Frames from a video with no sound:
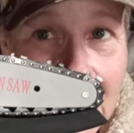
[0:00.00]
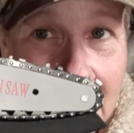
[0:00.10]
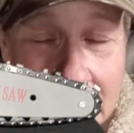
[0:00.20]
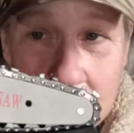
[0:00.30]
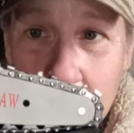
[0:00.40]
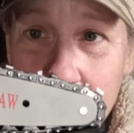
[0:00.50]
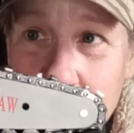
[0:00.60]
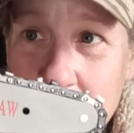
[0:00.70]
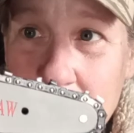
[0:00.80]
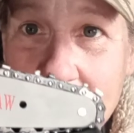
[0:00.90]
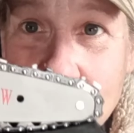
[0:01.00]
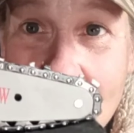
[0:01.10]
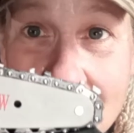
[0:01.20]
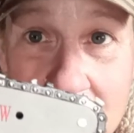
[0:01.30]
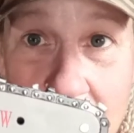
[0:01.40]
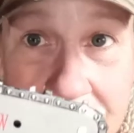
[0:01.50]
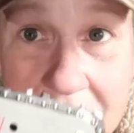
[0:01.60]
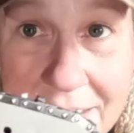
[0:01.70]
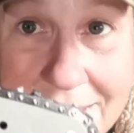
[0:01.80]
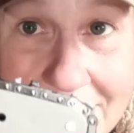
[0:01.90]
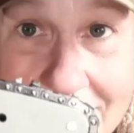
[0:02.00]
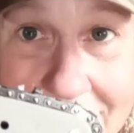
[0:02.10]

This is one of those mini chainsaw things.